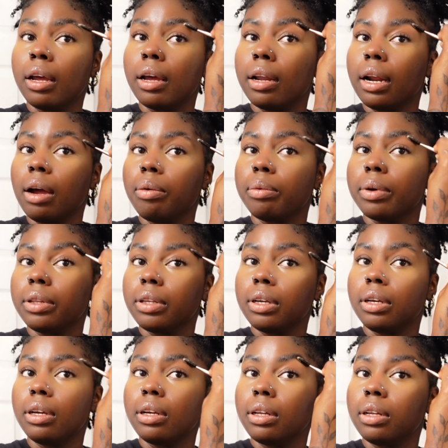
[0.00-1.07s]
And I
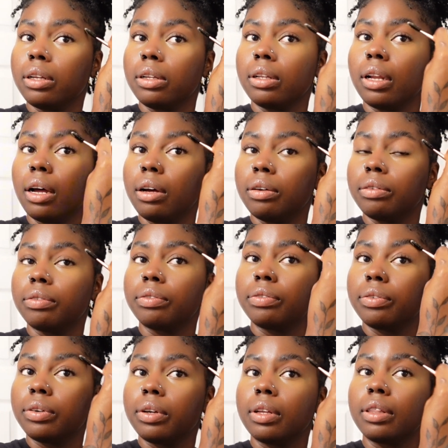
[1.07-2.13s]
really love
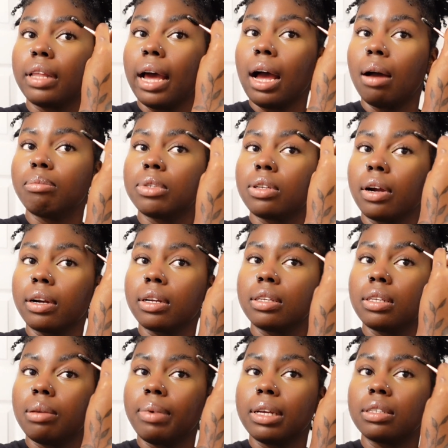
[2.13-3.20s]
that I'm starting to
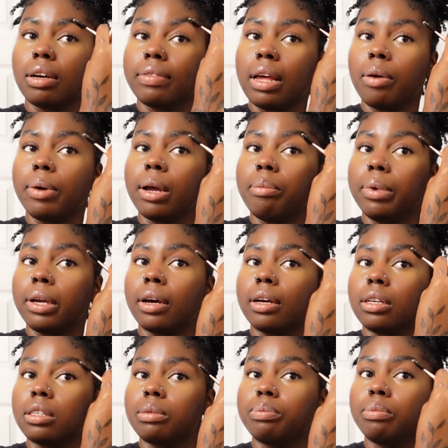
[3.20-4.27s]
see myself that way,
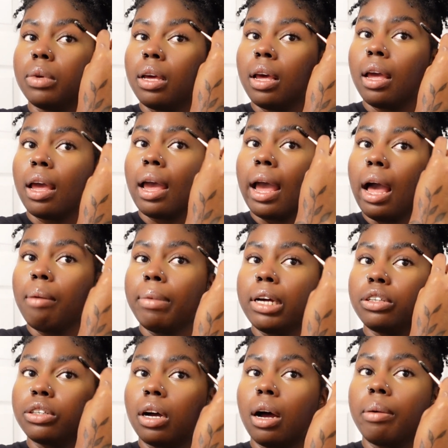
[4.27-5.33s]
because at my
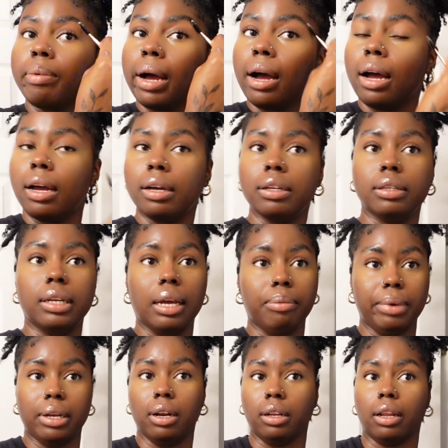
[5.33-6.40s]
job I
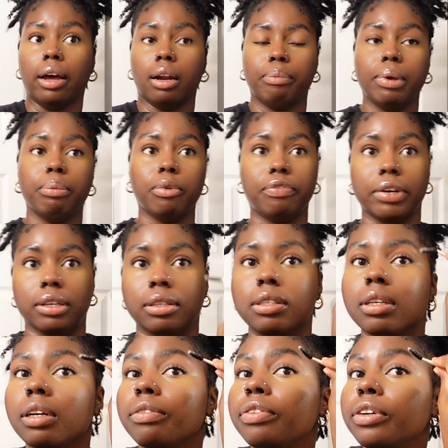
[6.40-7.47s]
am in a lot of people's
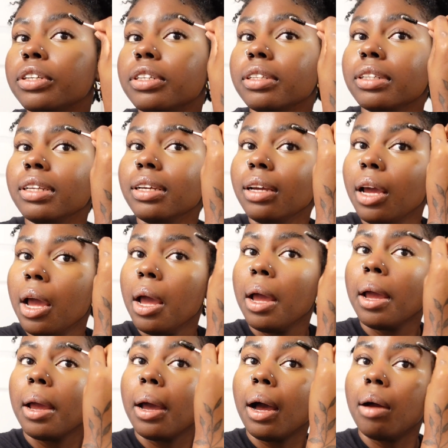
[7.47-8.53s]
face, unfortunately.
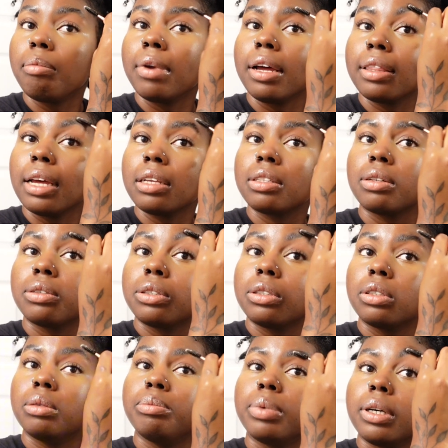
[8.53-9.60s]
I'm not that
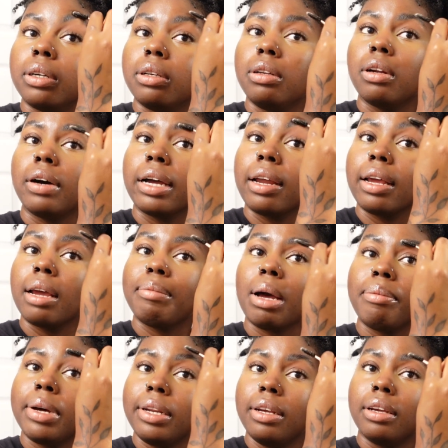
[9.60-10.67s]
social, but you know, I gotta get
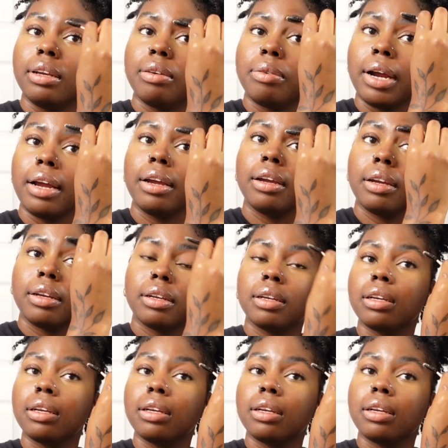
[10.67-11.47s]
my money, right?